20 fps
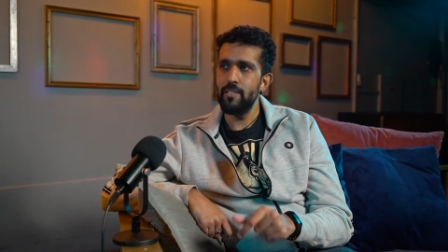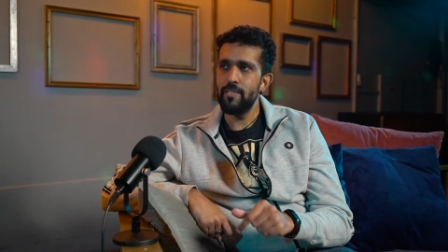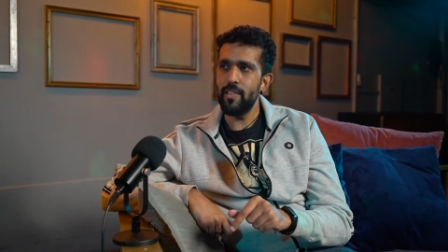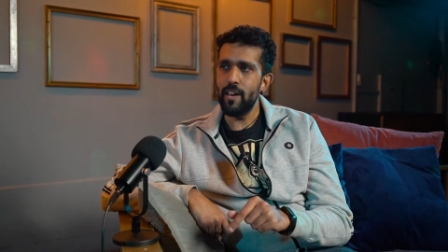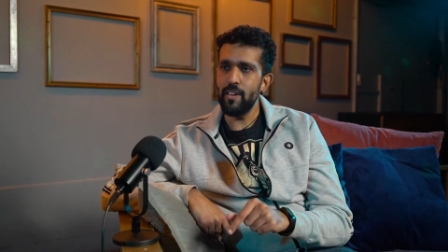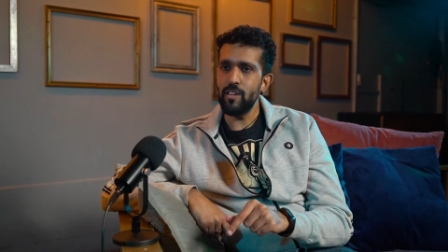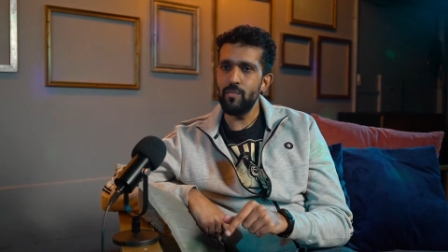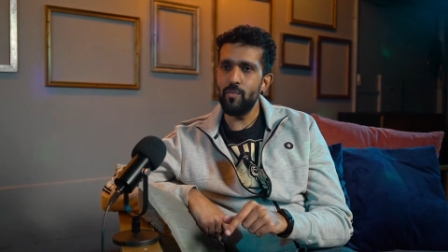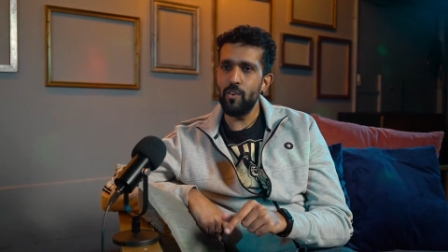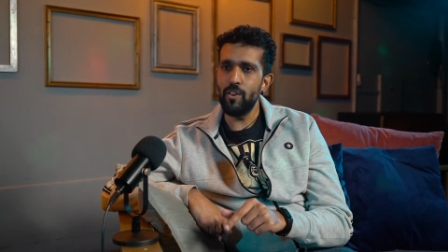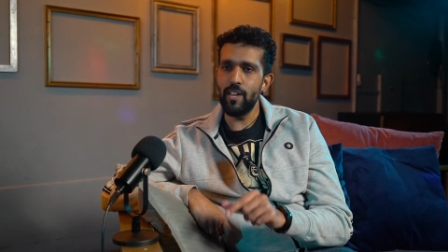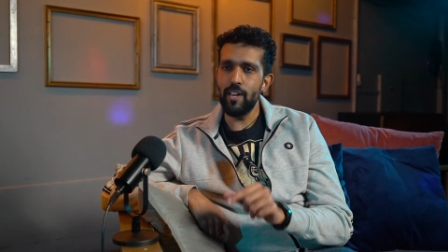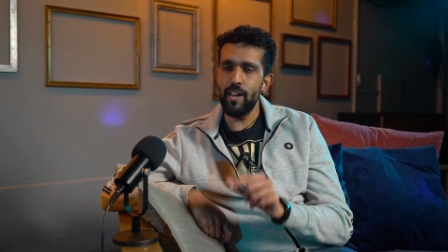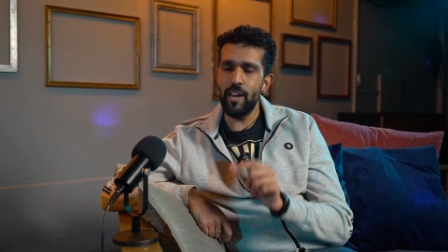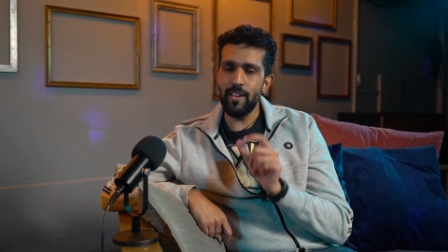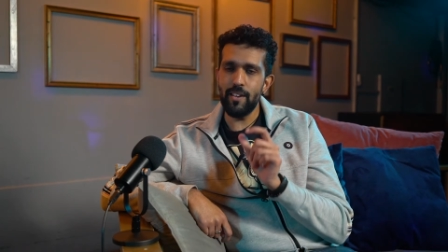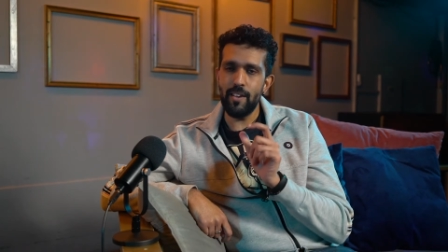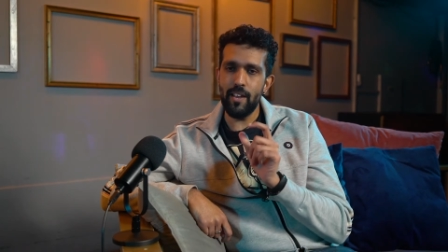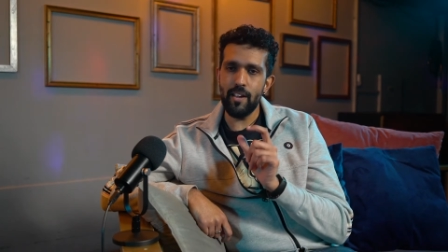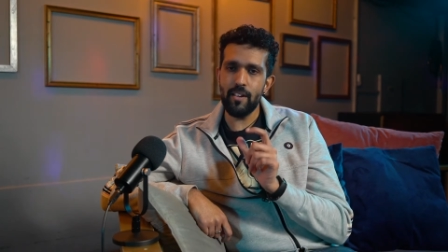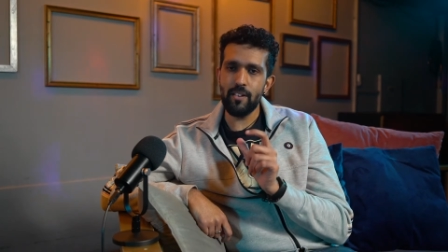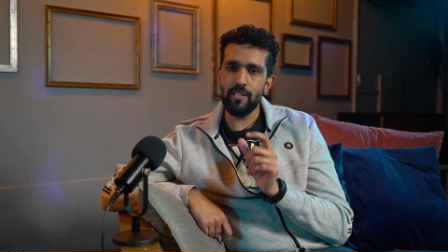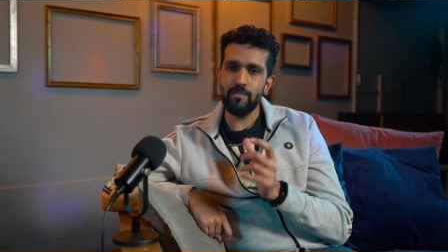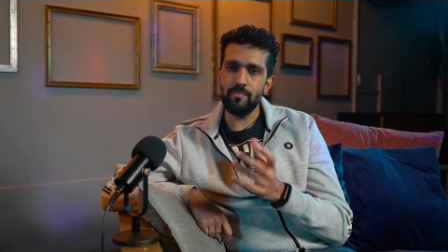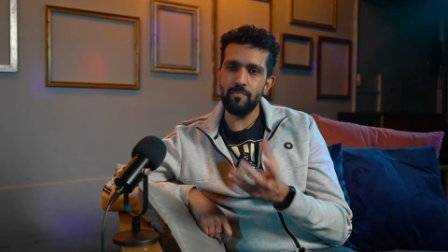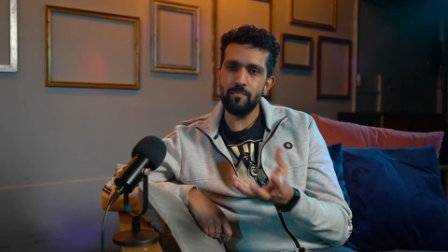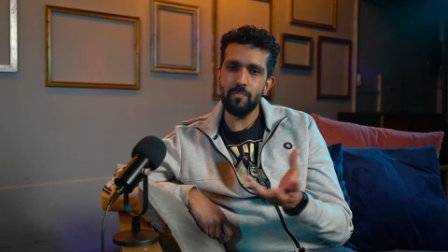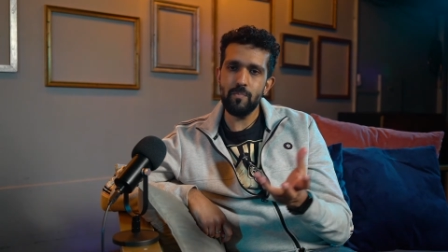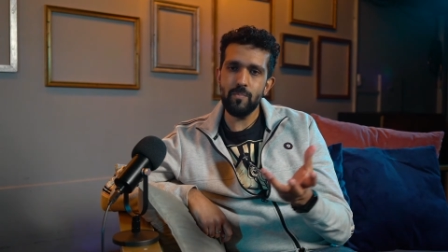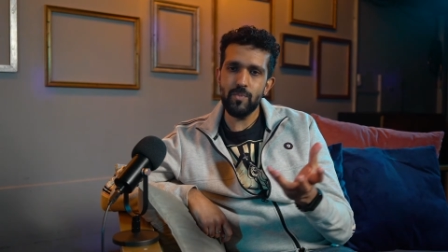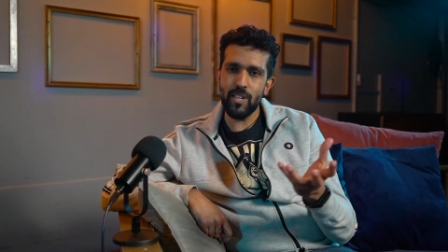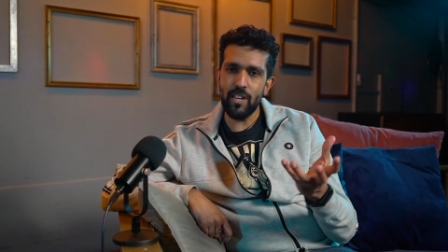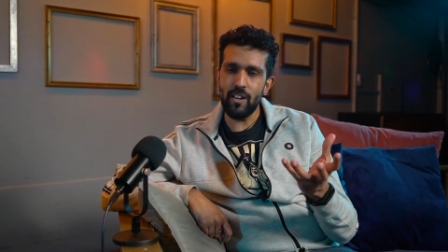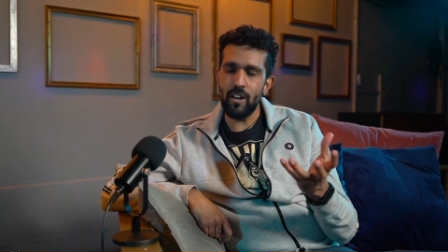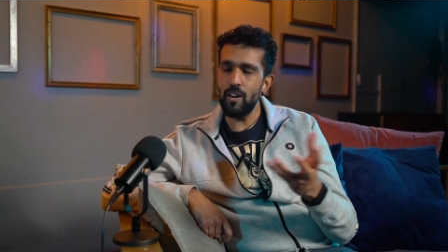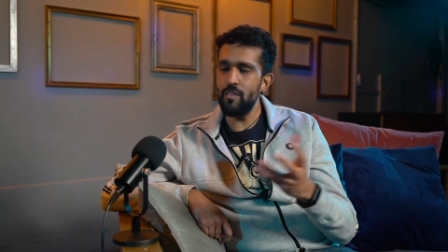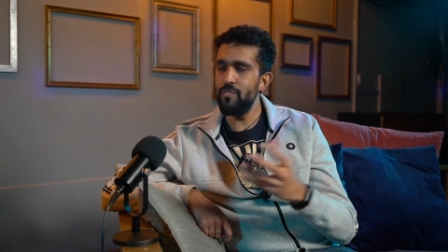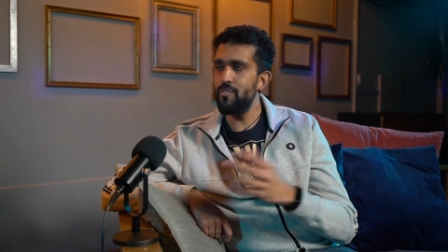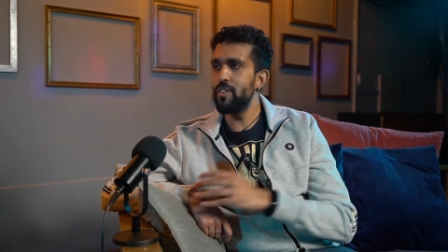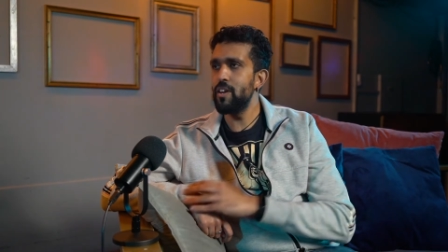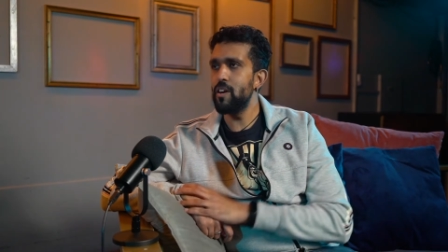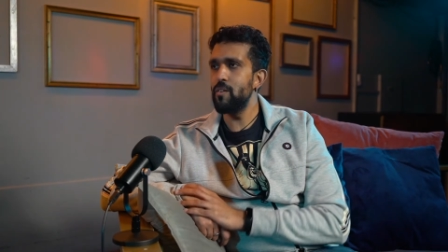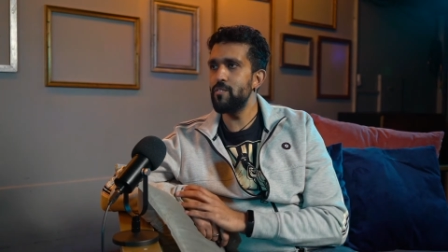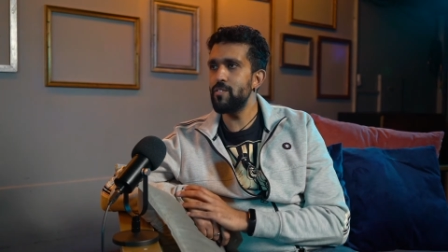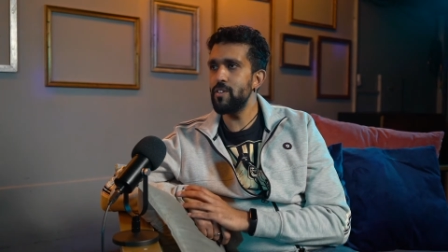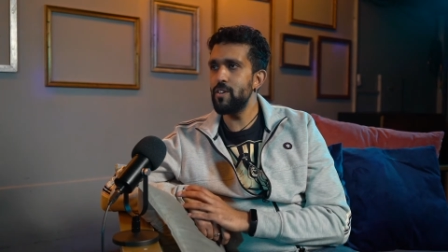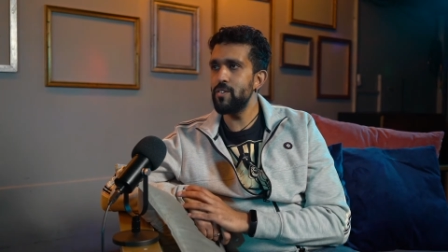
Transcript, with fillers: that you've only had like say half an hour of